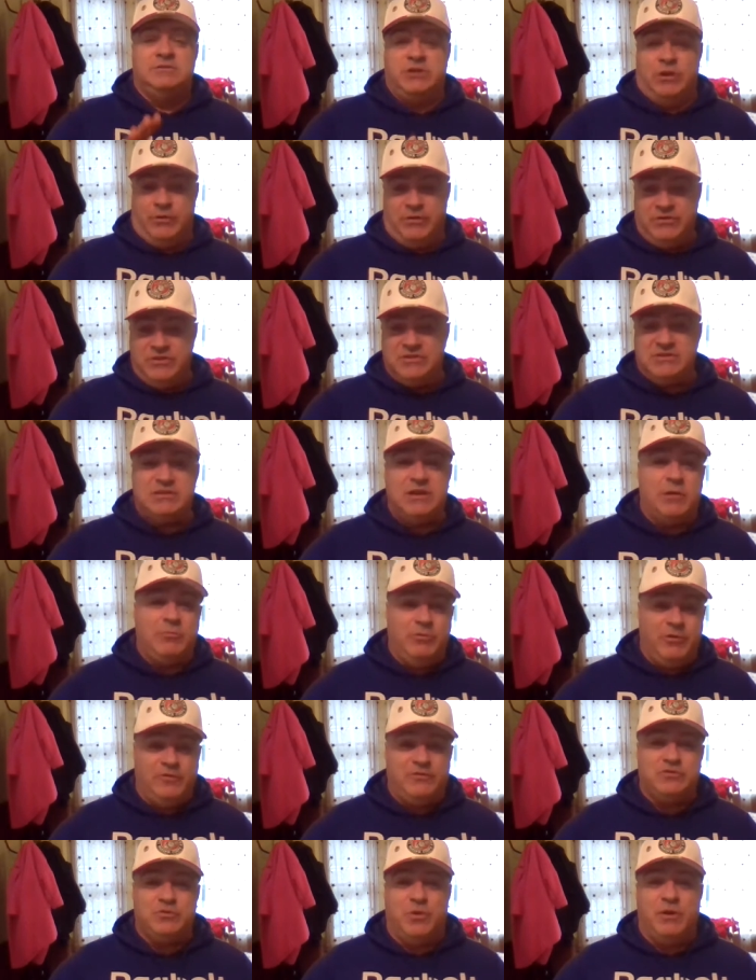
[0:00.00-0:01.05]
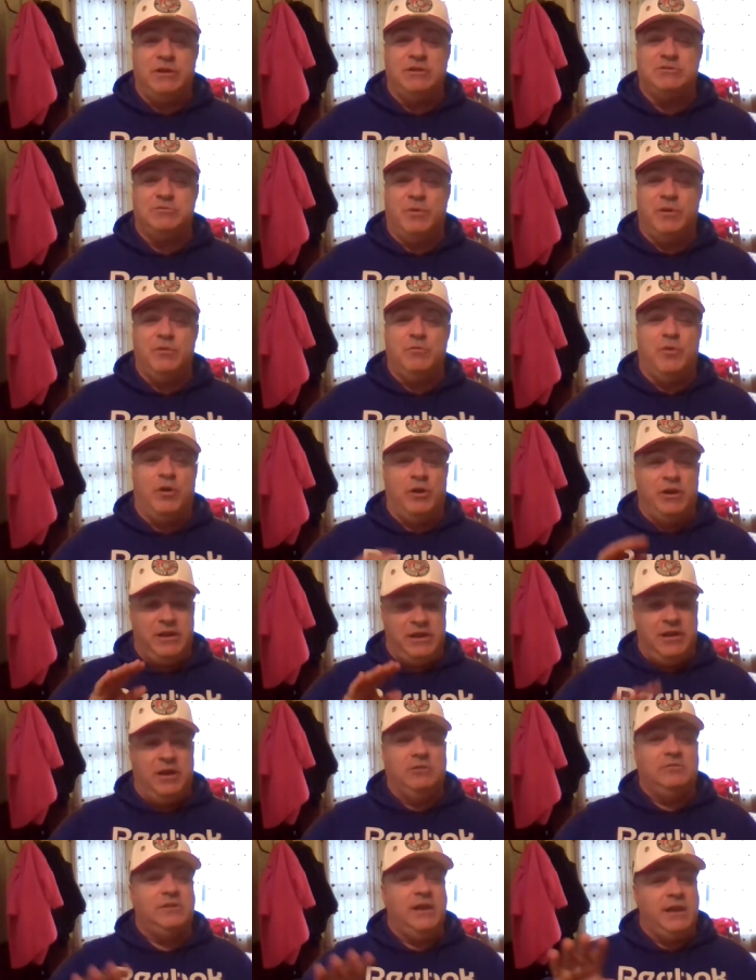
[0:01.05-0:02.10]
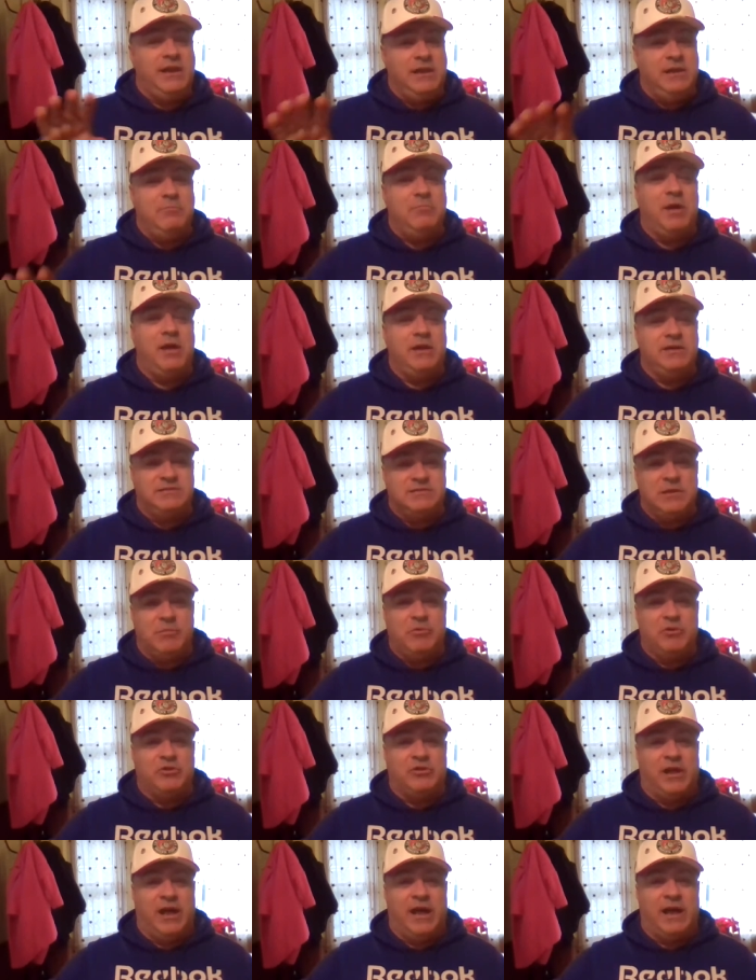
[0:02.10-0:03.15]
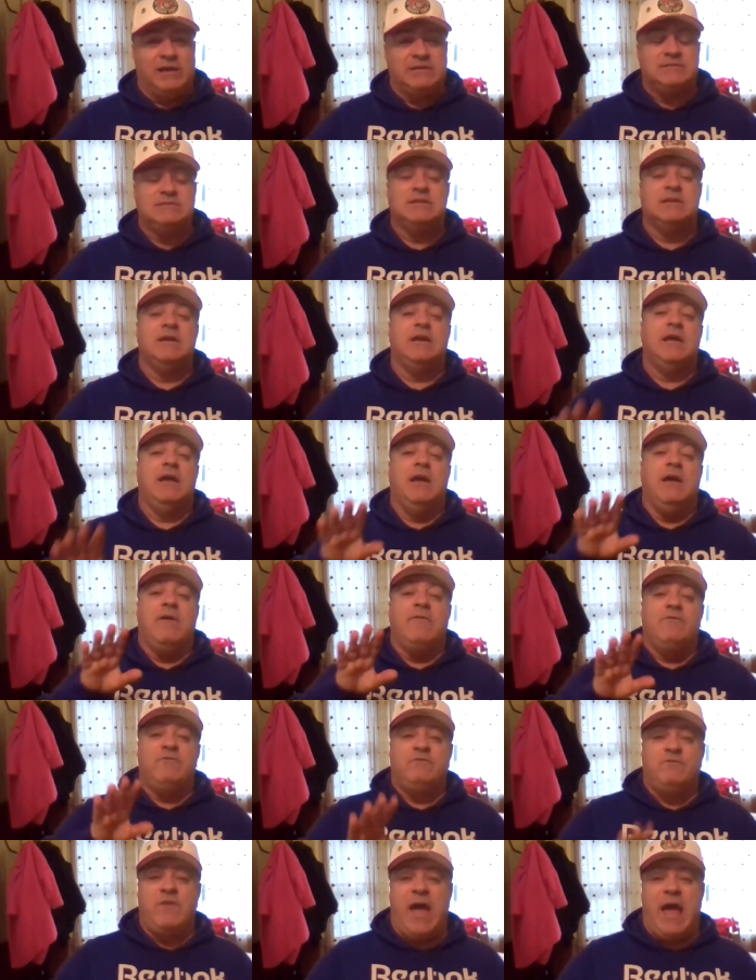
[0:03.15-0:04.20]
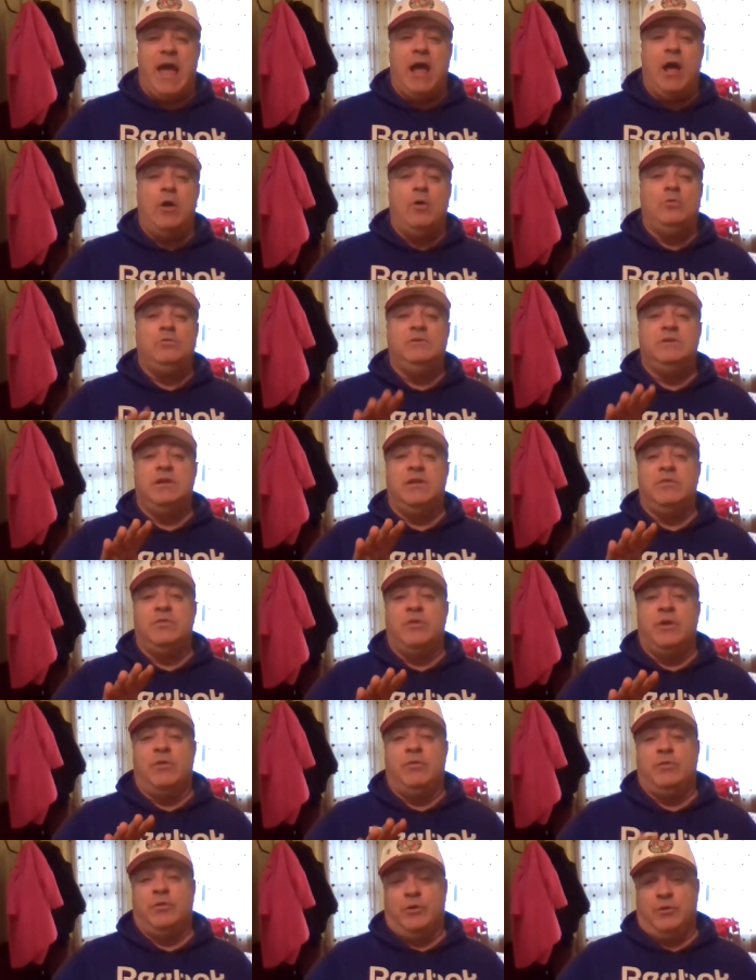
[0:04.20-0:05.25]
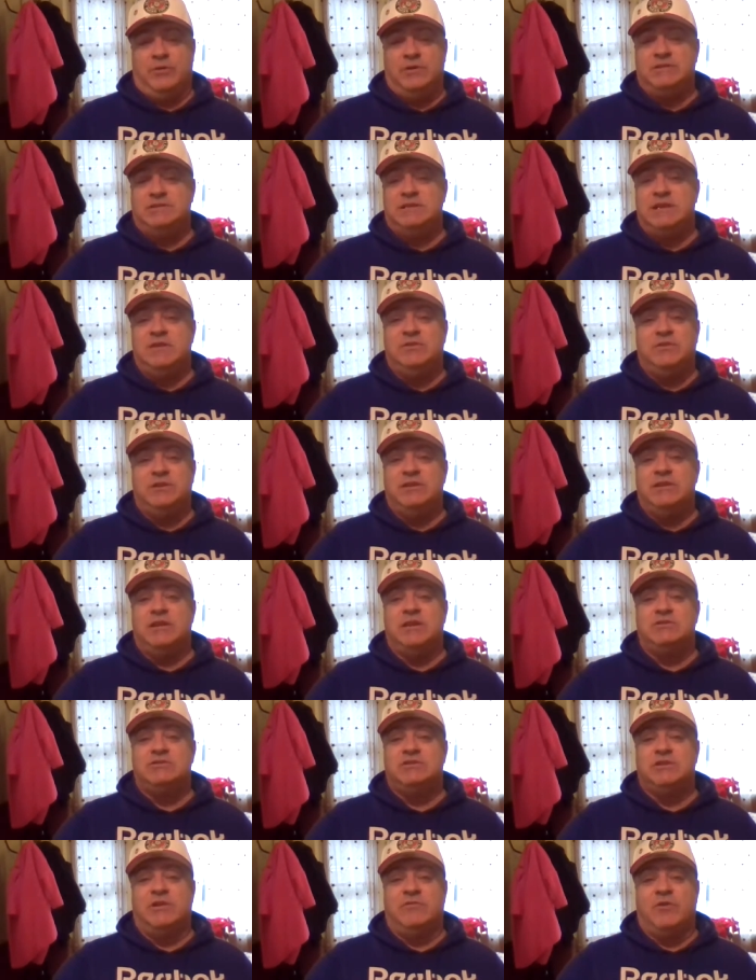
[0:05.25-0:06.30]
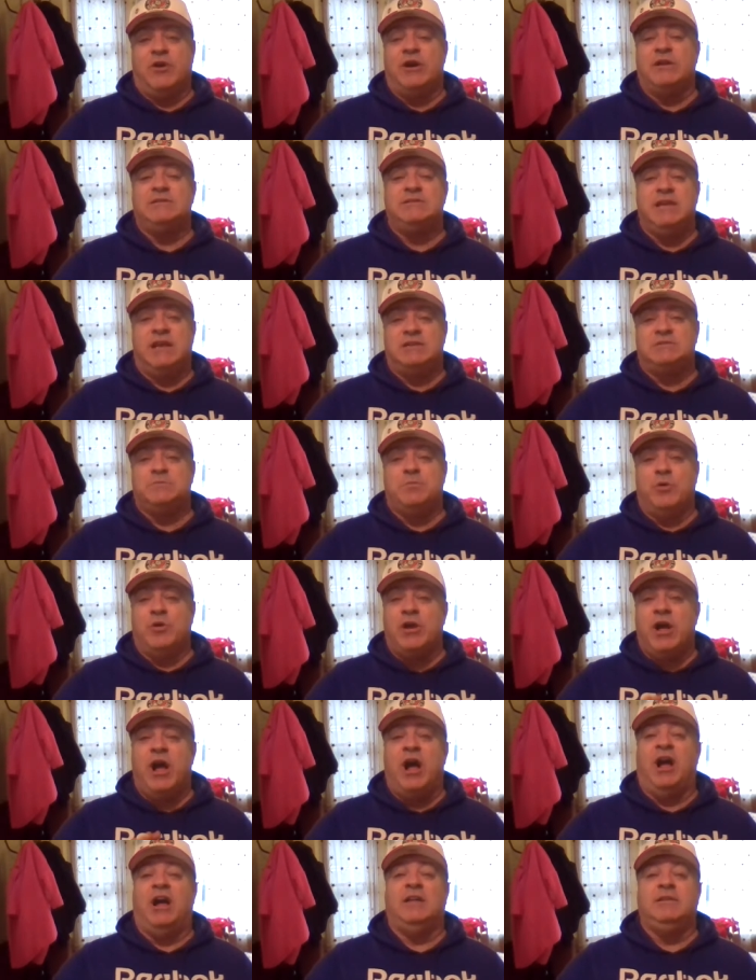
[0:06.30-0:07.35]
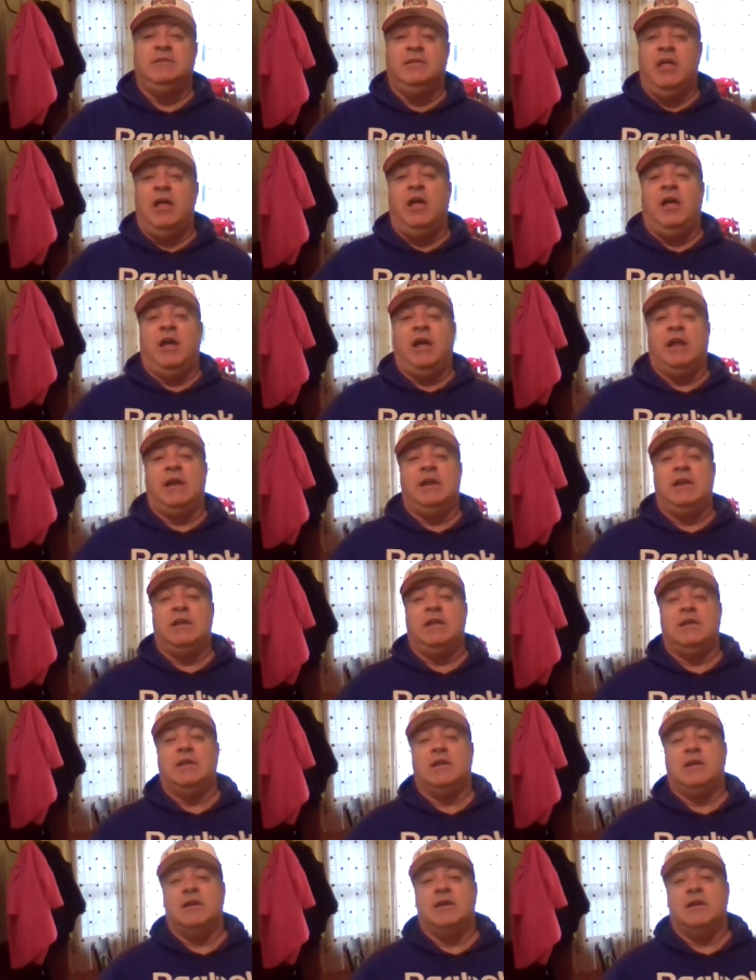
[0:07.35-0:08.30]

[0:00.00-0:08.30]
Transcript: during the summer of 2021, a young lady in my summer class found the 13th edition of our textbook online